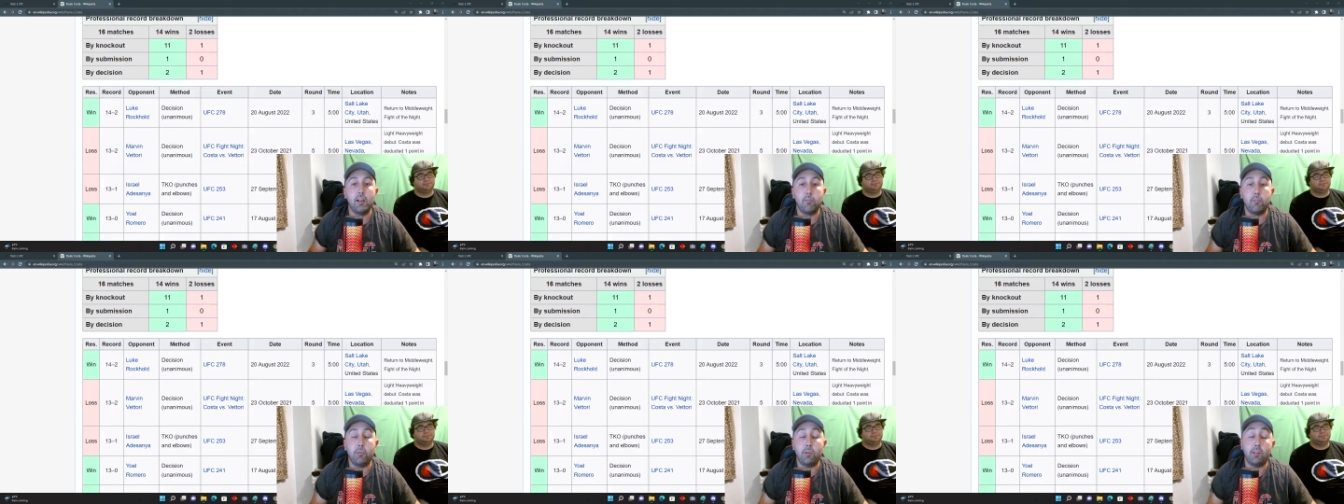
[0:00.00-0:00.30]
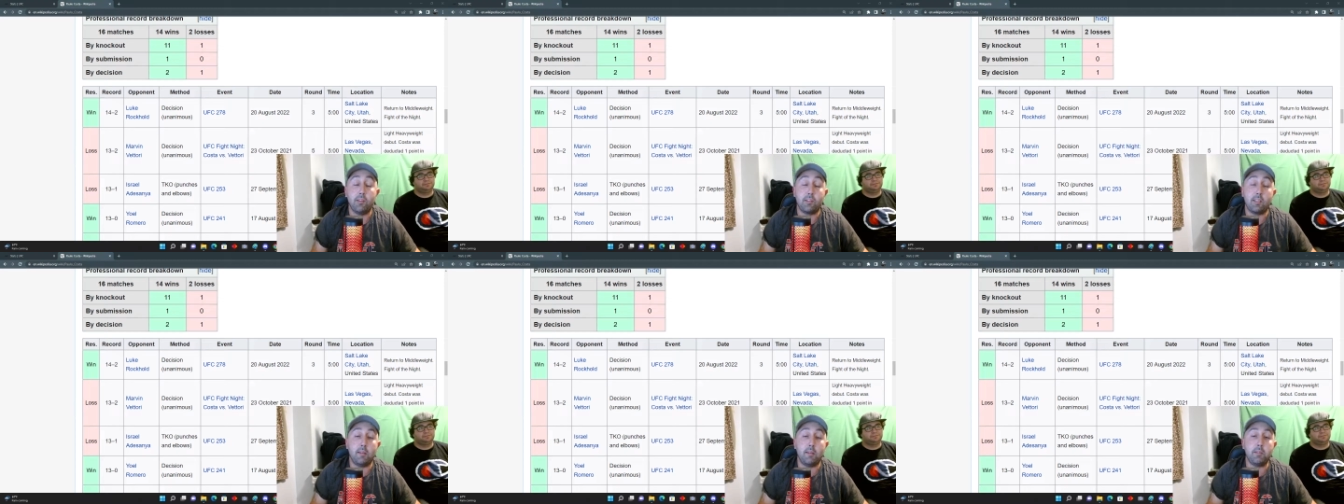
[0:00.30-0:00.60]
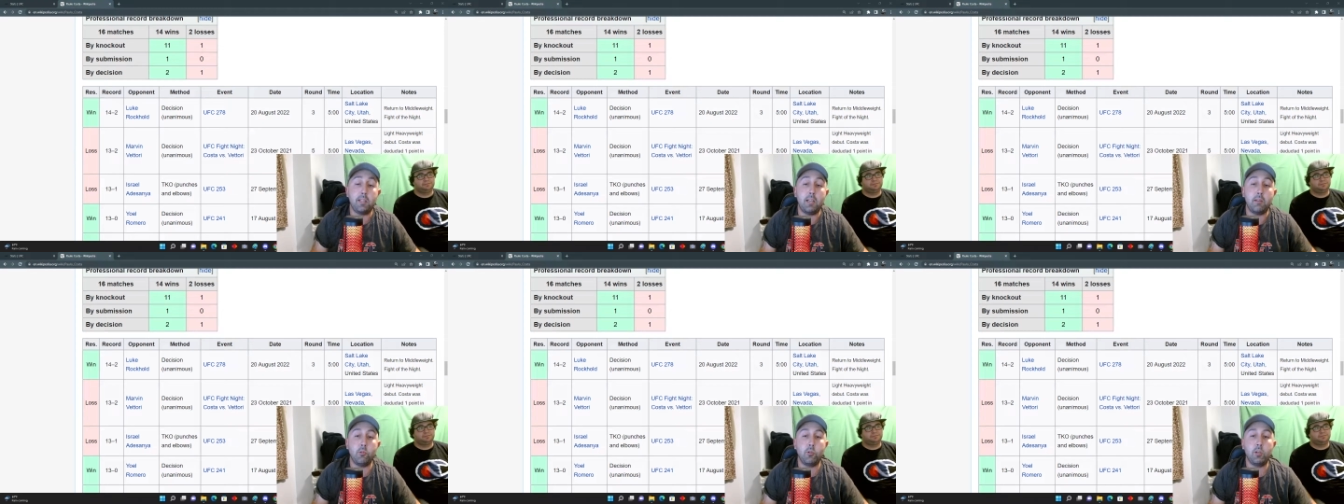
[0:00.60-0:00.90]
But at the same
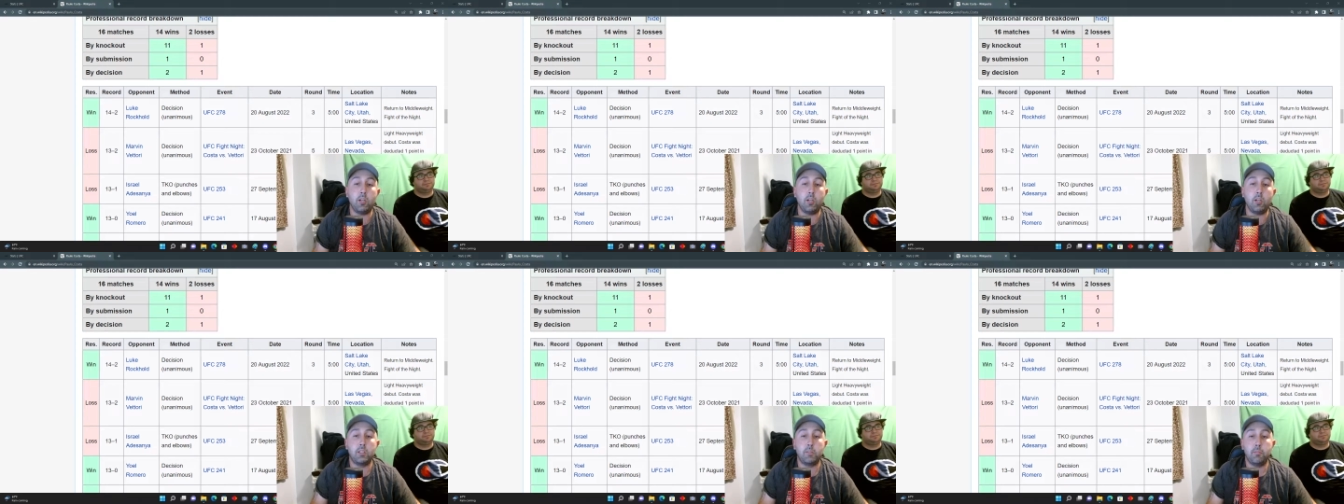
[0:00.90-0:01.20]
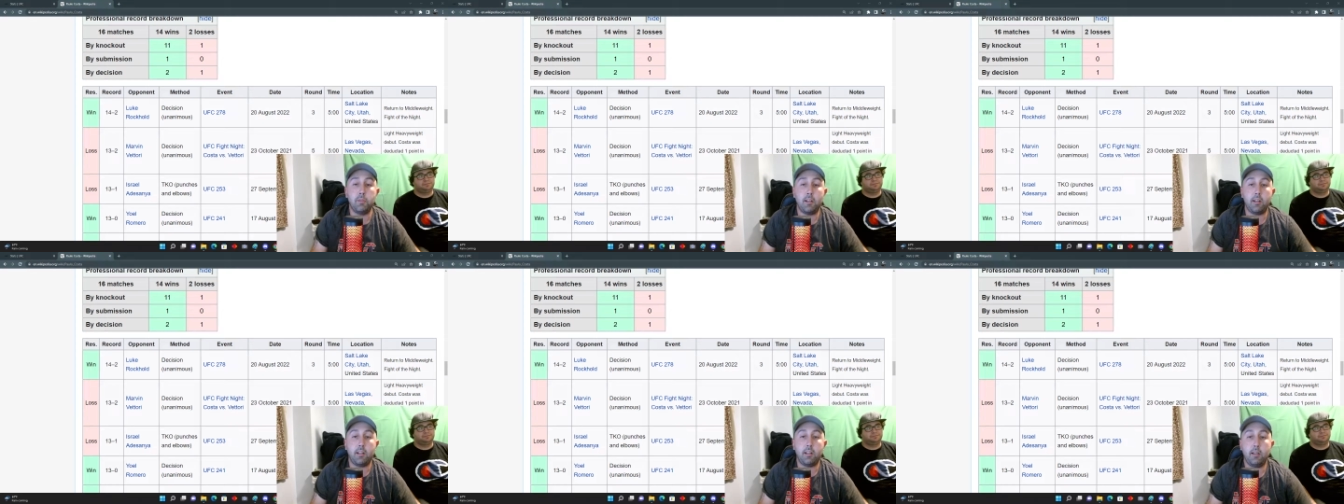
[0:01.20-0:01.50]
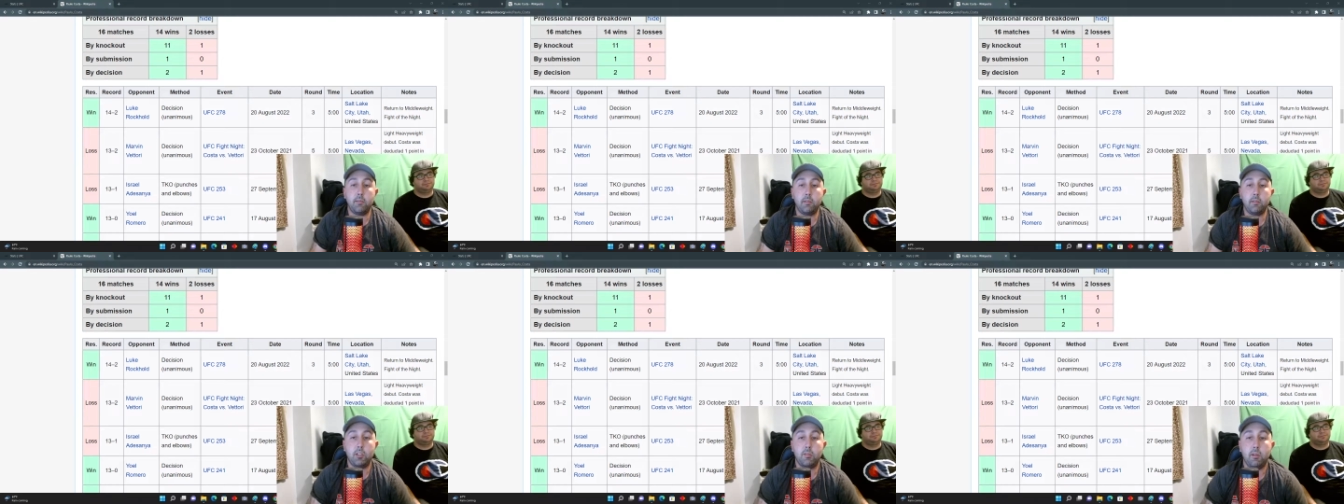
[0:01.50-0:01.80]
time, you gotta respect
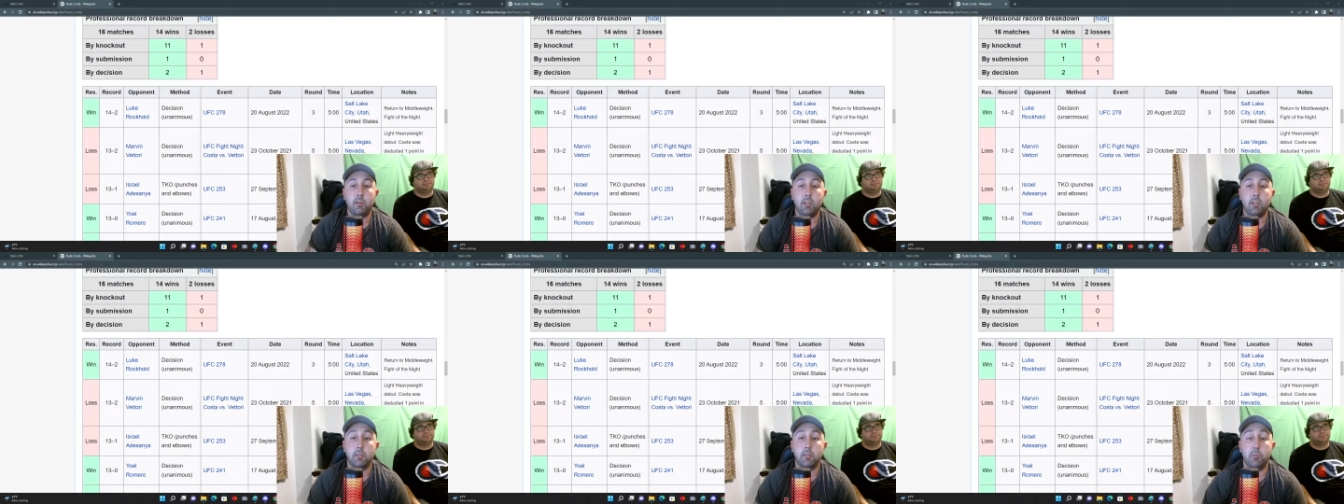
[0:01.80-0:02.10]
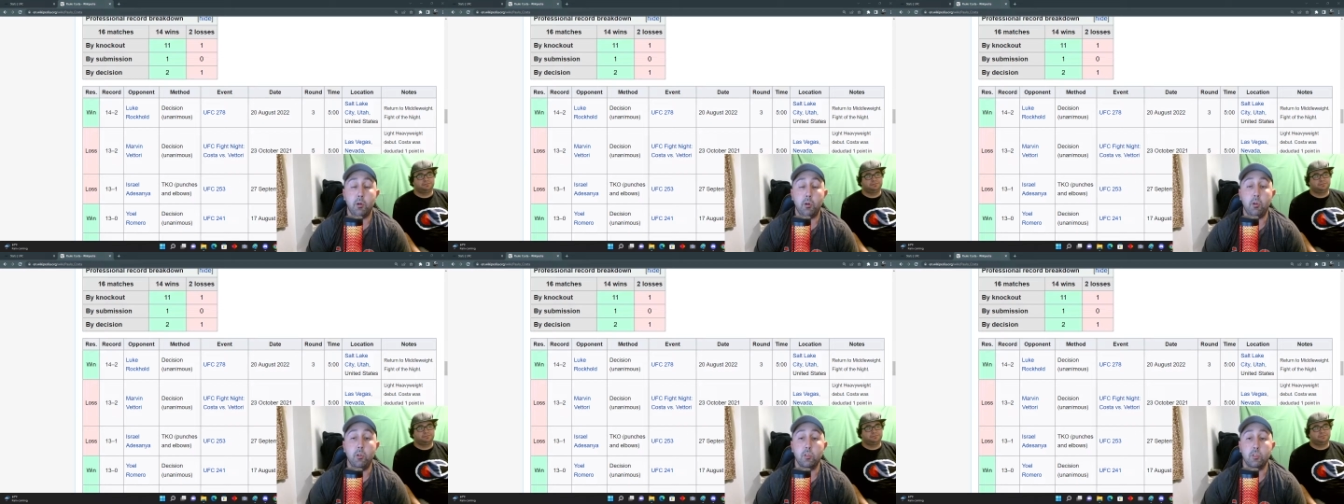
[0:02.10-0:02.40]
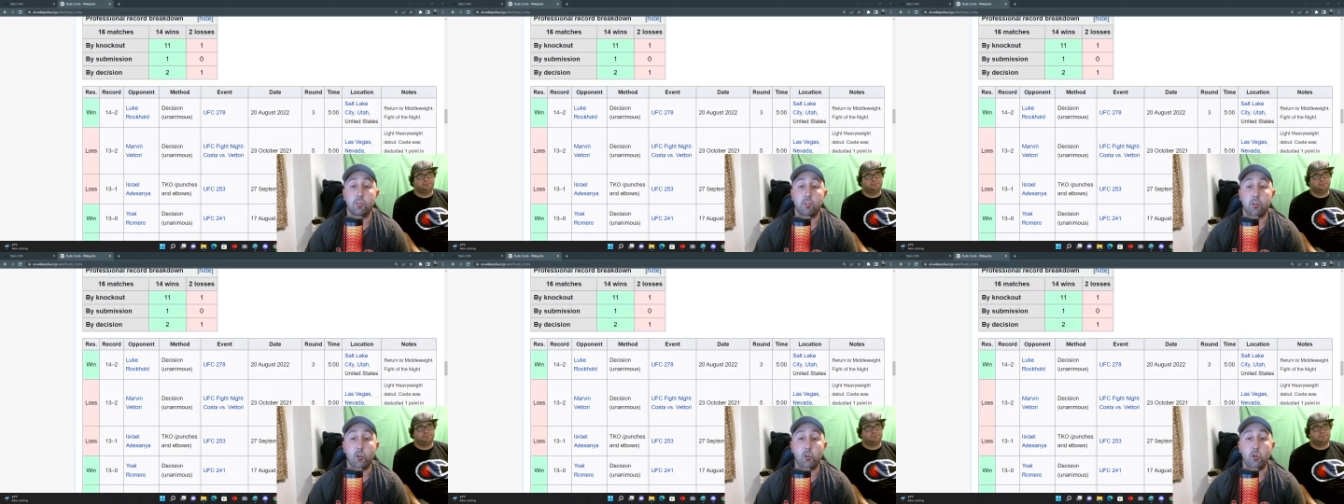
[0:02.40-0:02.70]
Khamzat Chimaev's
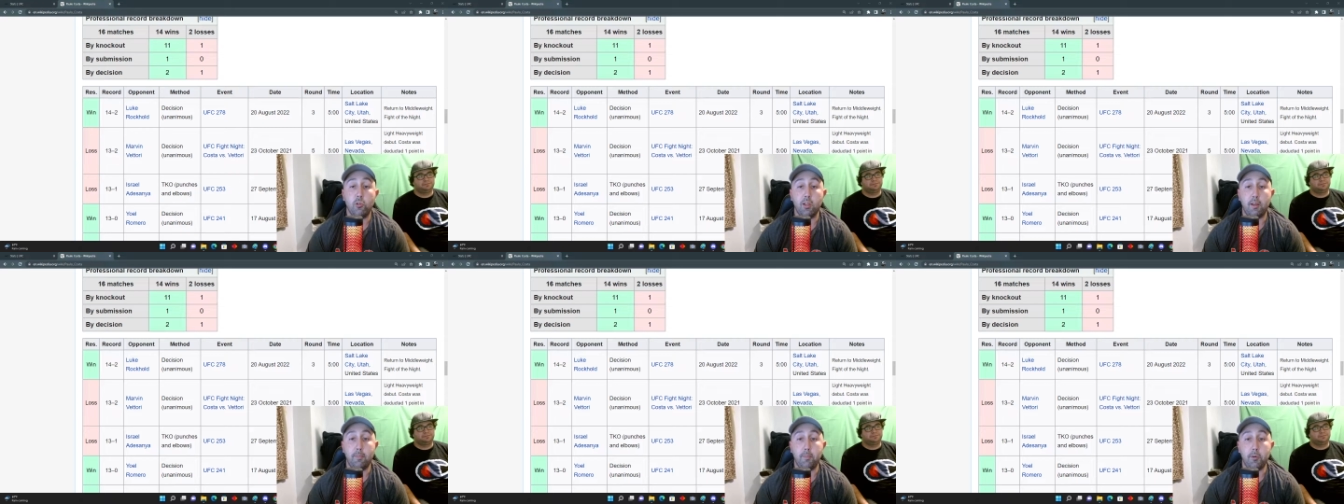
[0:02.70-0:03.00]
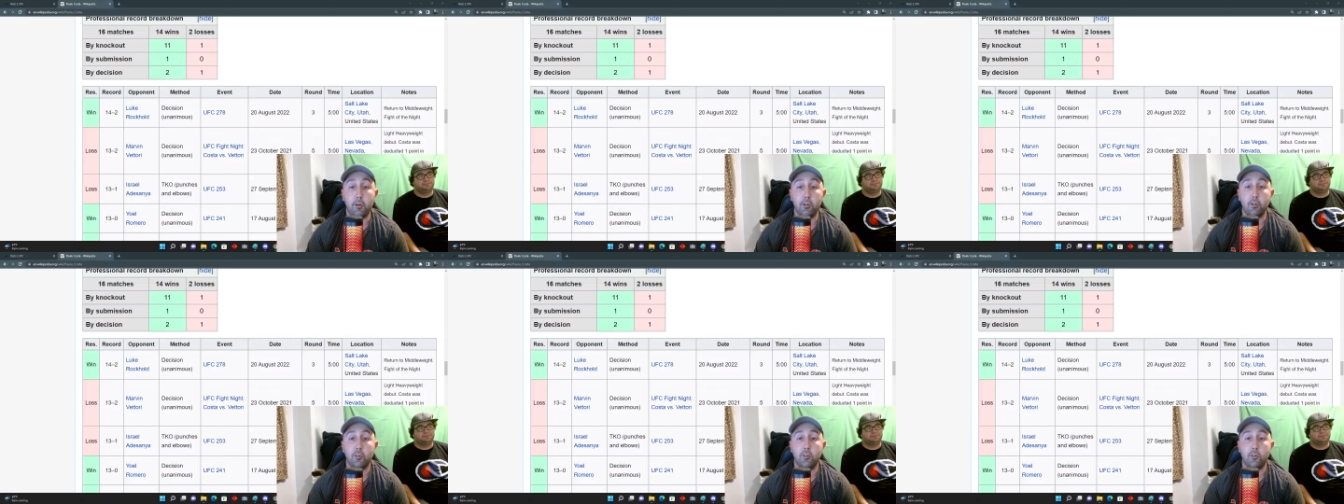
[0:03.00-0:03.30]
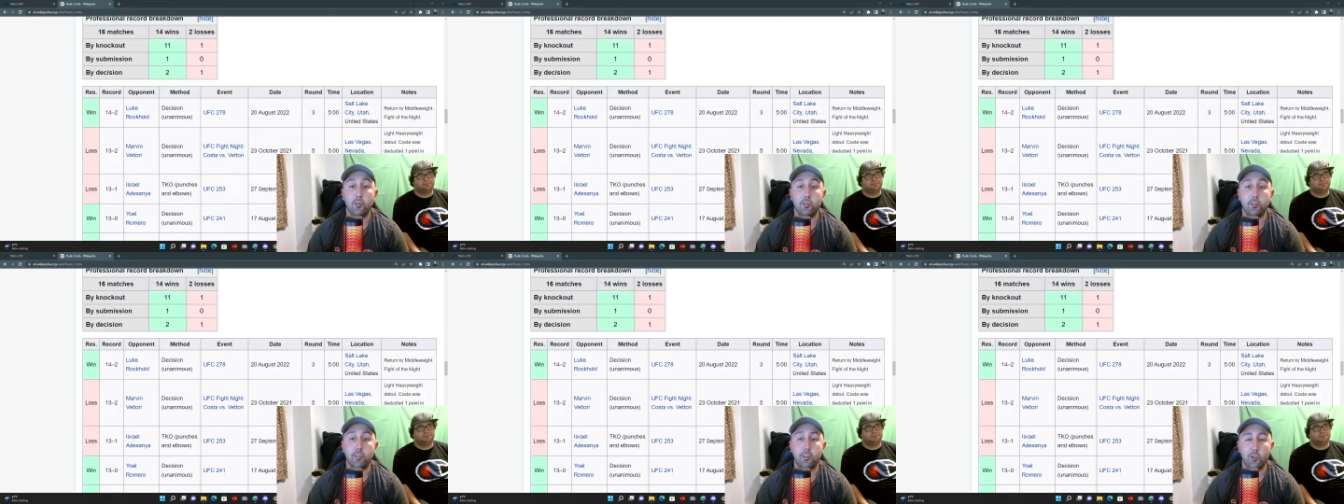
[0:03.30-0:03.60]
balls for calling out Paulo
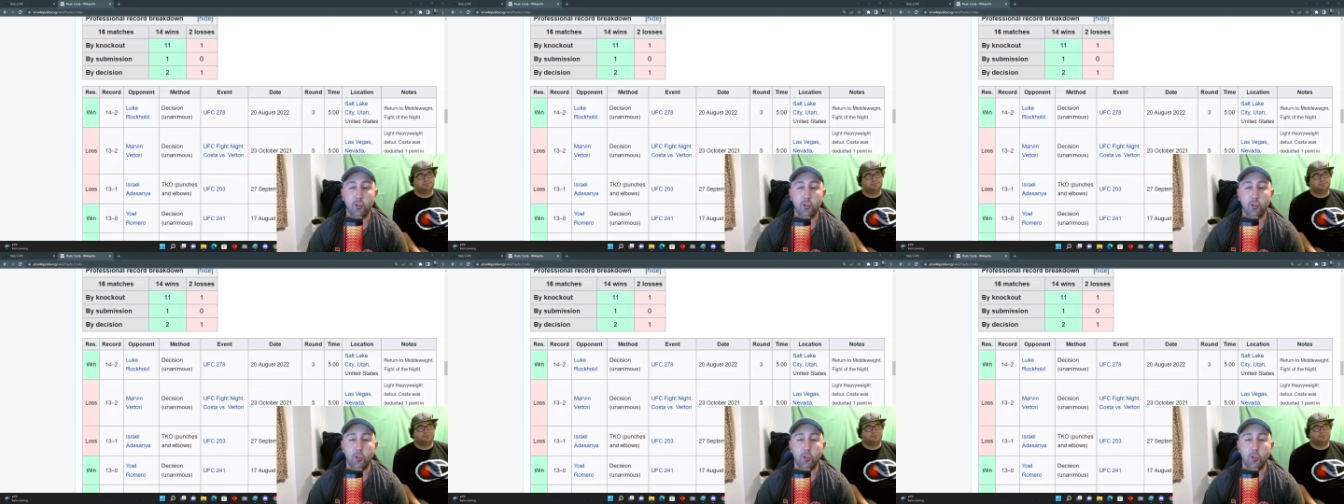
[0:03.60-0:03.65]
Costa.